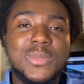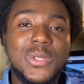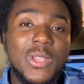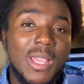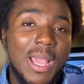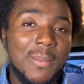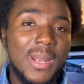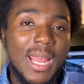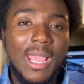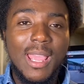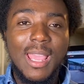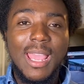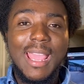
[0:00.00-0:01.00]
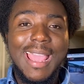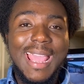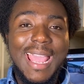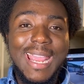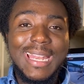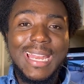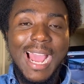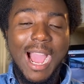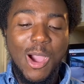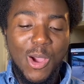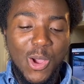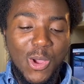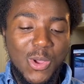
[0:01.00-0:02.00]
So you can be like hey ni
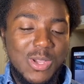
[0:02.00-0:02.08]
hao,